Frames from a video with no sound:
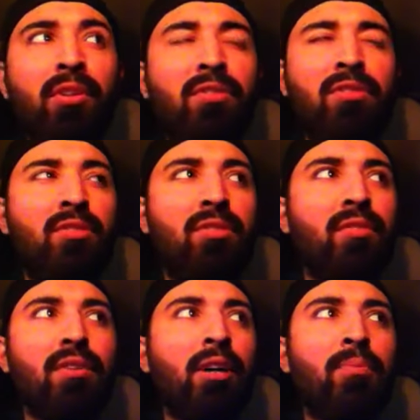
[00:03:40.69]
It's
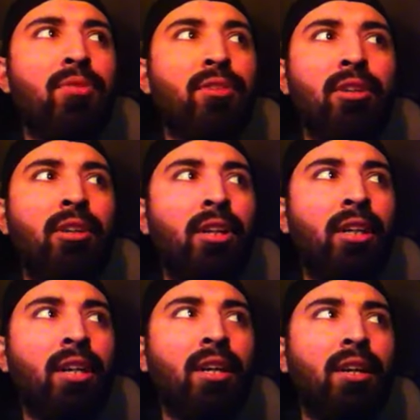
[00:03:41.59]
just absurd.
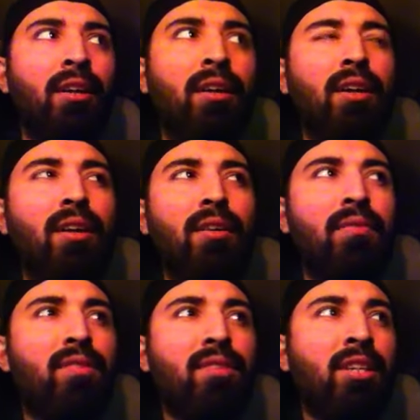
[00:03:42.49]

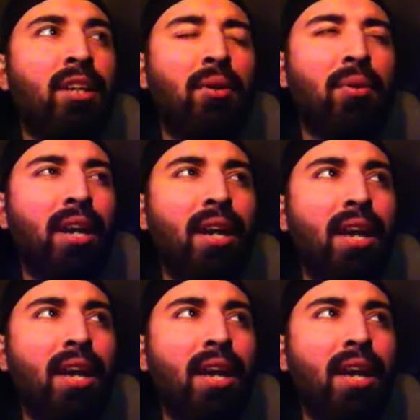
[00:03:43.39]
It's, you know,